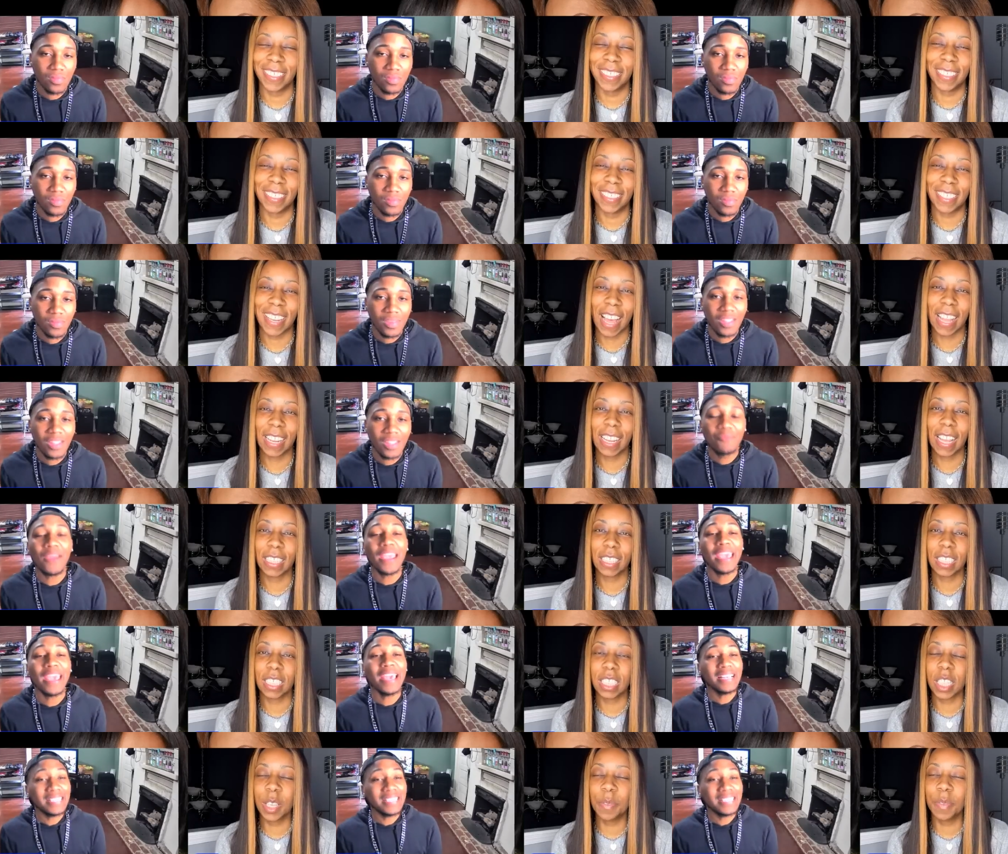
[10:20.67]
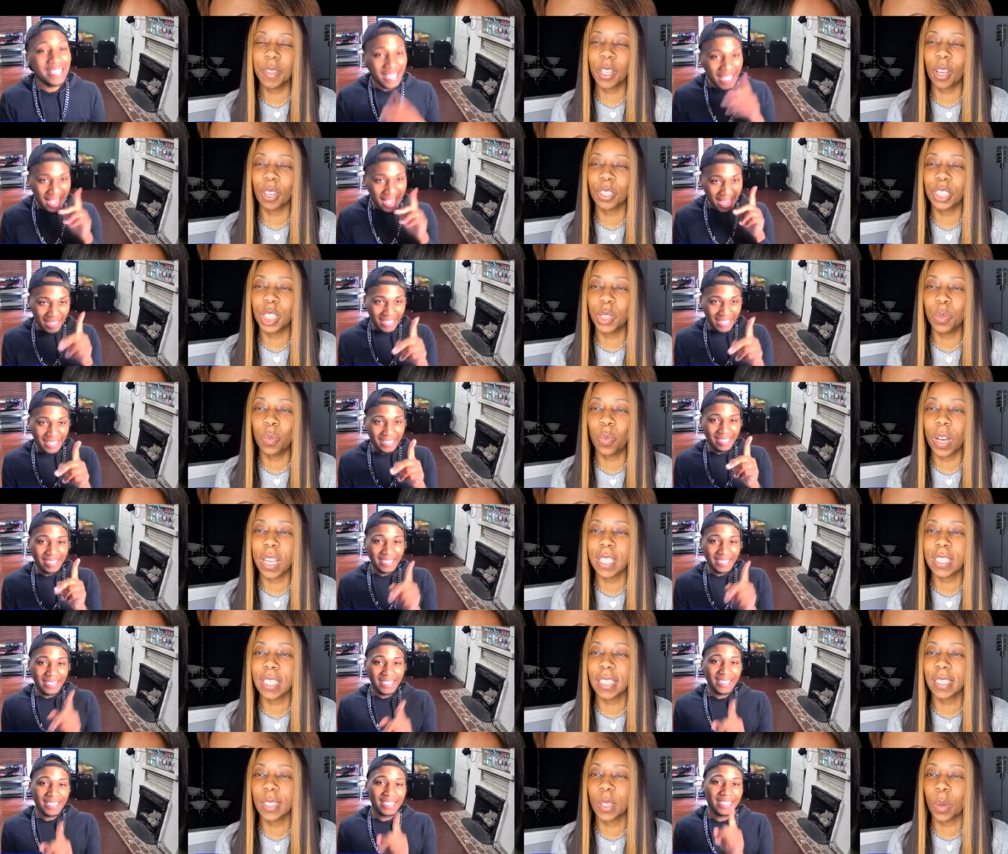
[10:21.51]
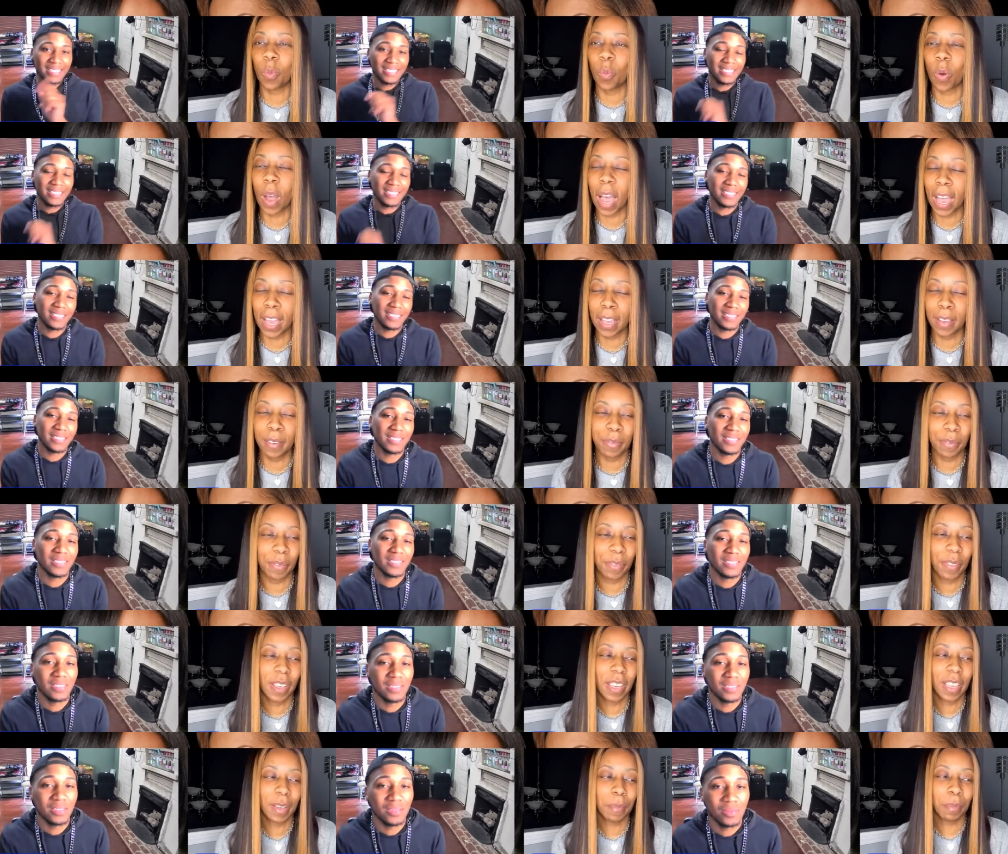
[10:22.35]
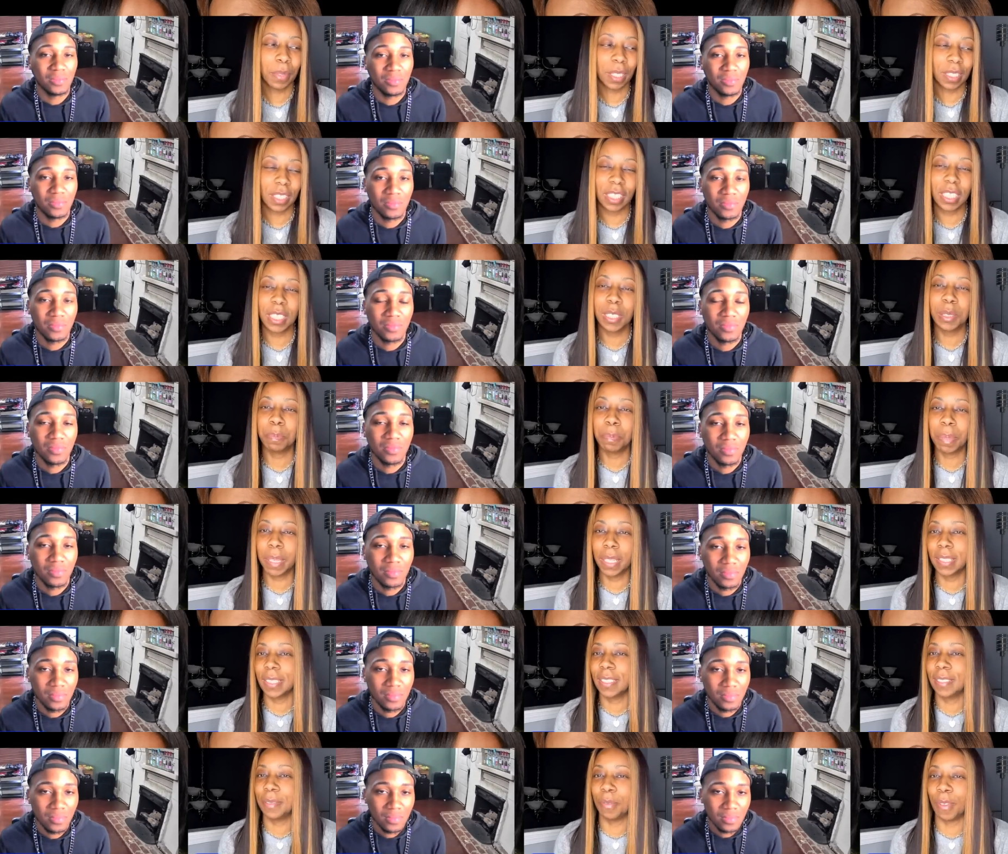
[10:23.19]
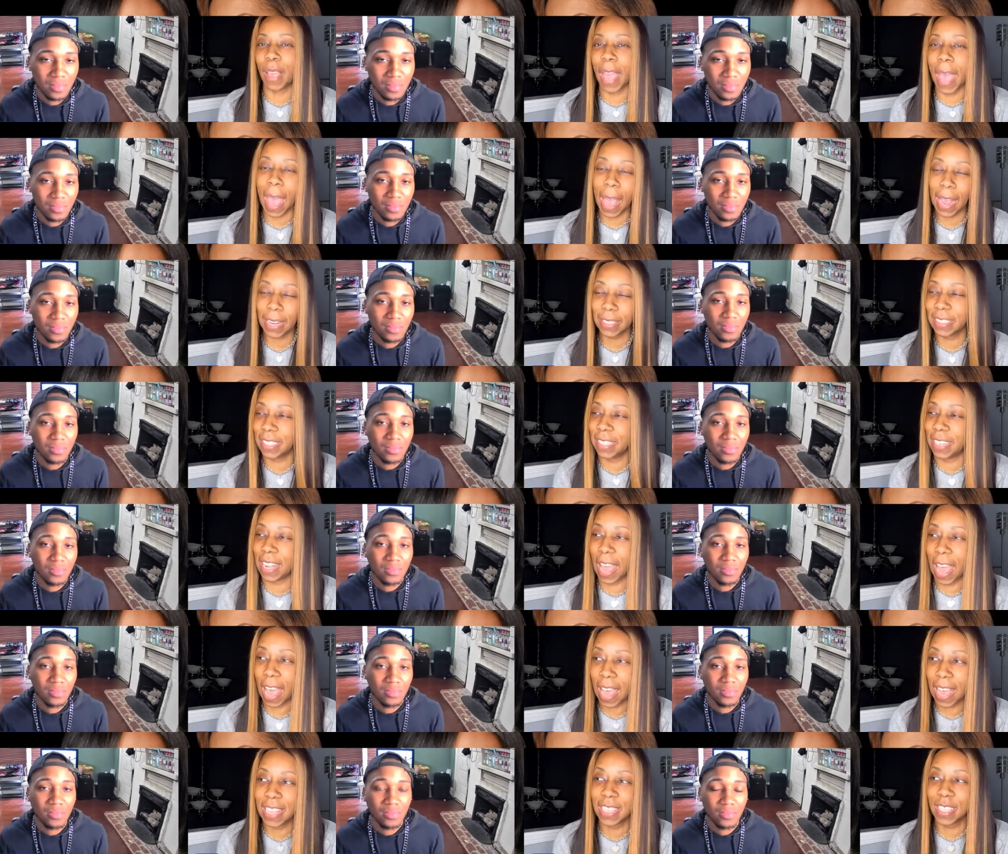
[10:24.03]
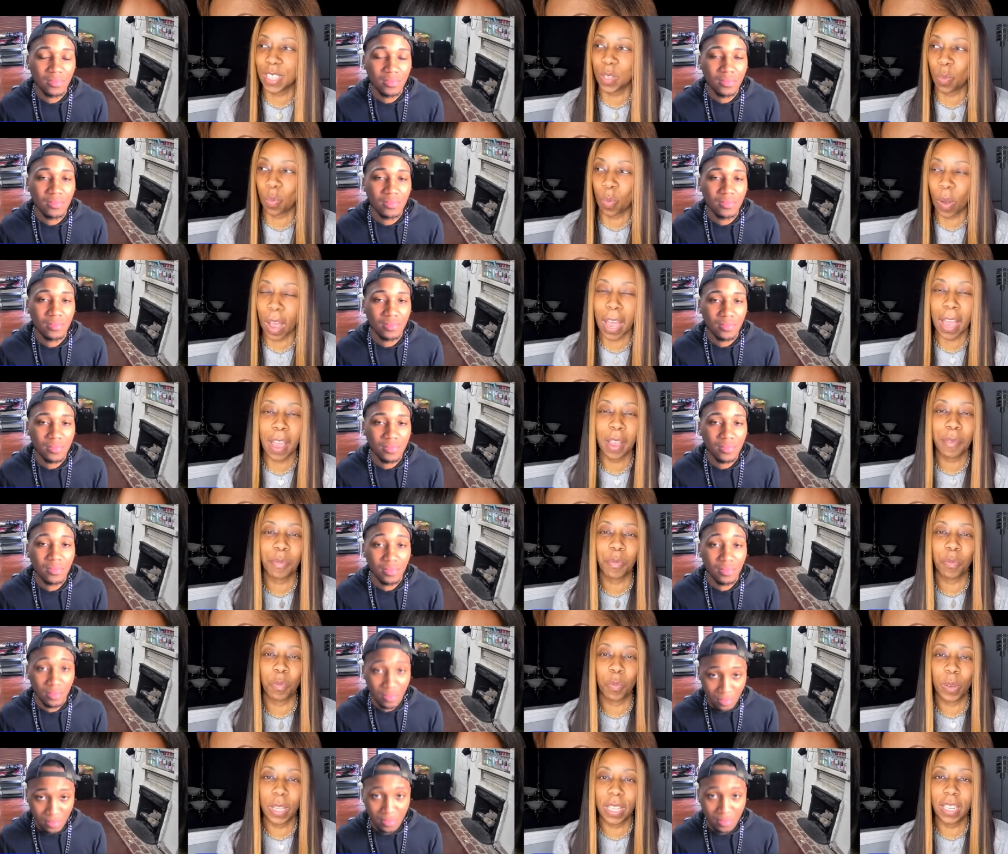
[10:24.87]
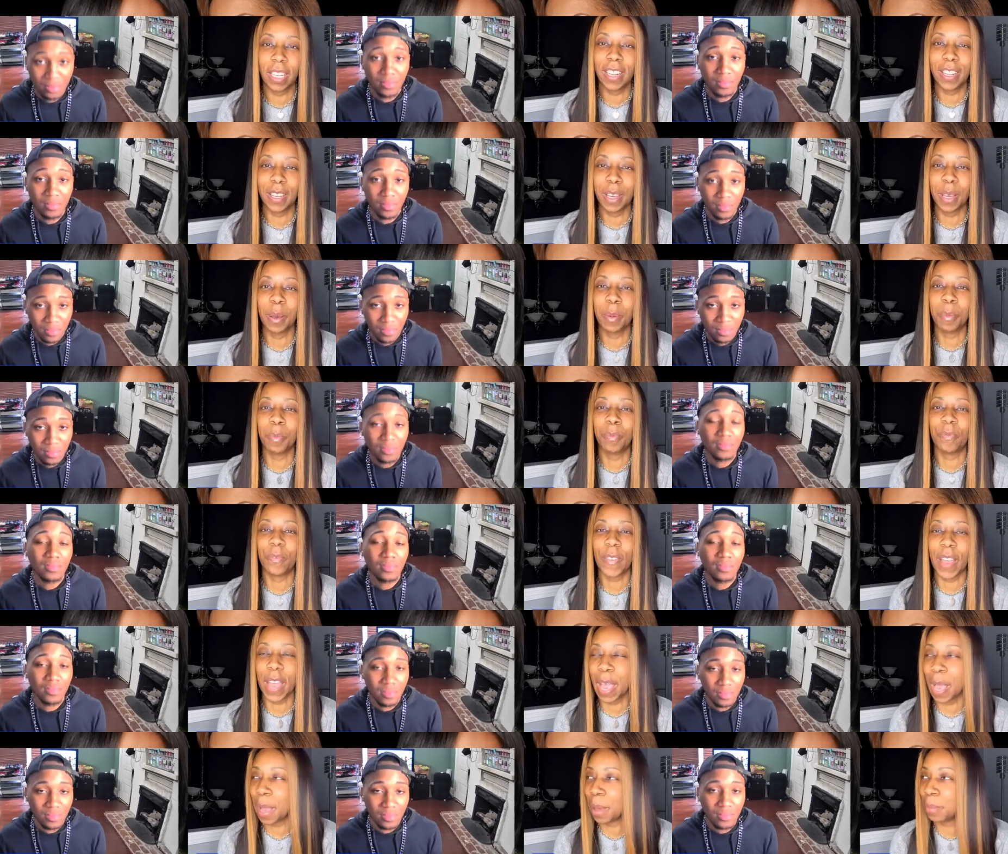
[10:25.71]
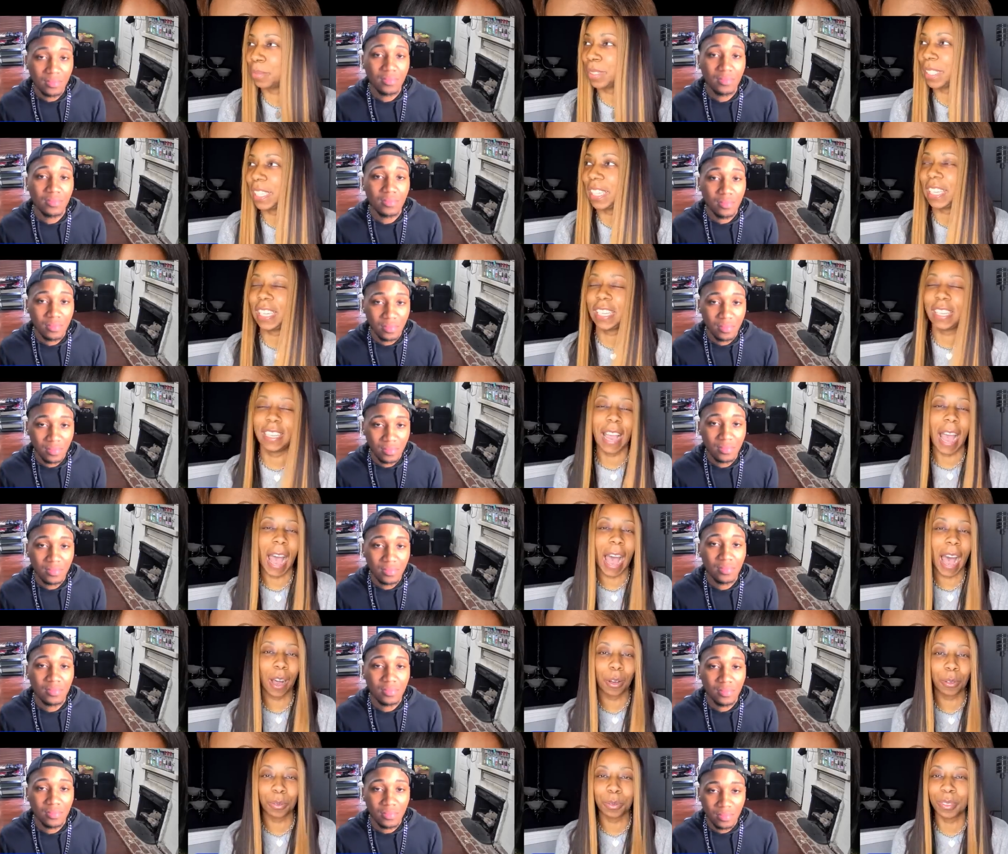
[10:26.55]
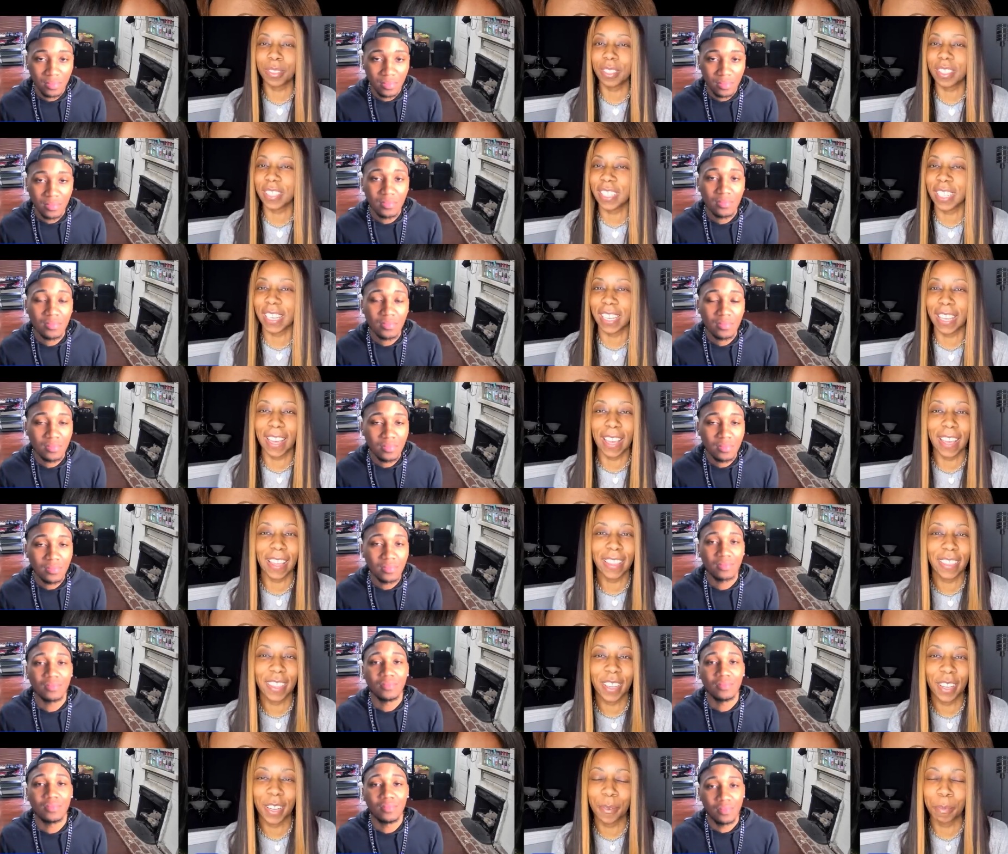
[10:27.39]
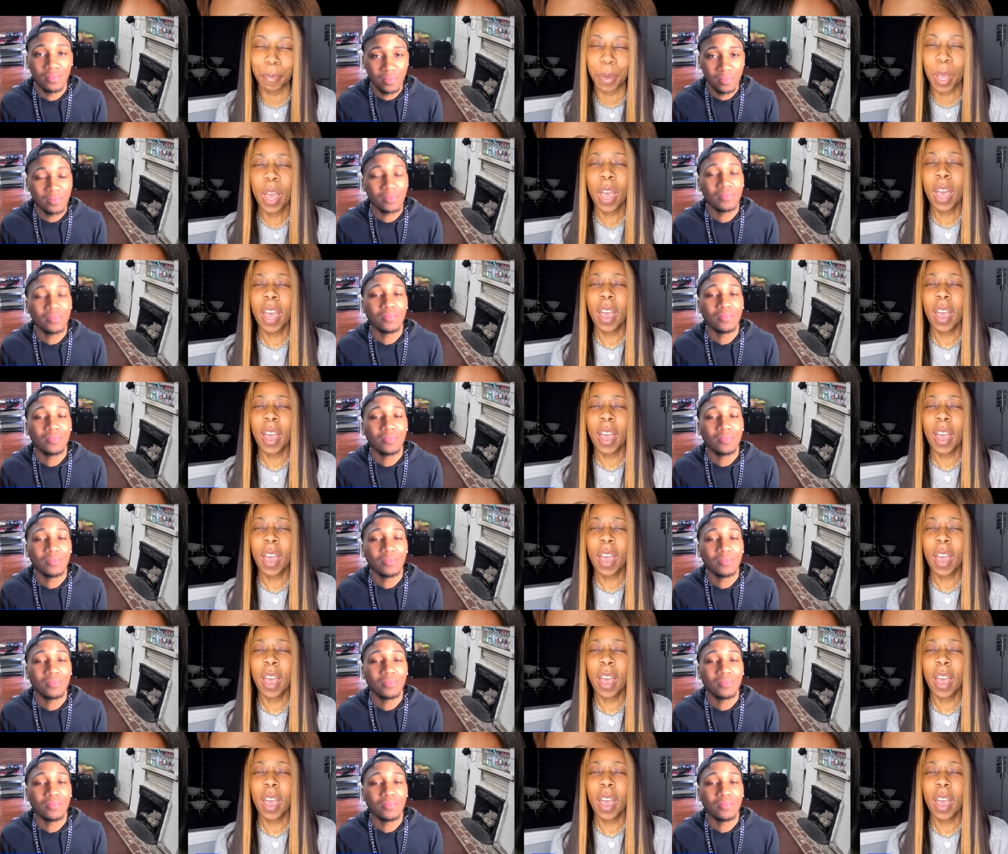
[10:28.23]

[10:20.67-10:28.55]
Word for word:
Speaker 1: Not like exactly. she wasn't the wife, but she's been acting as a wife with him, family, house together. But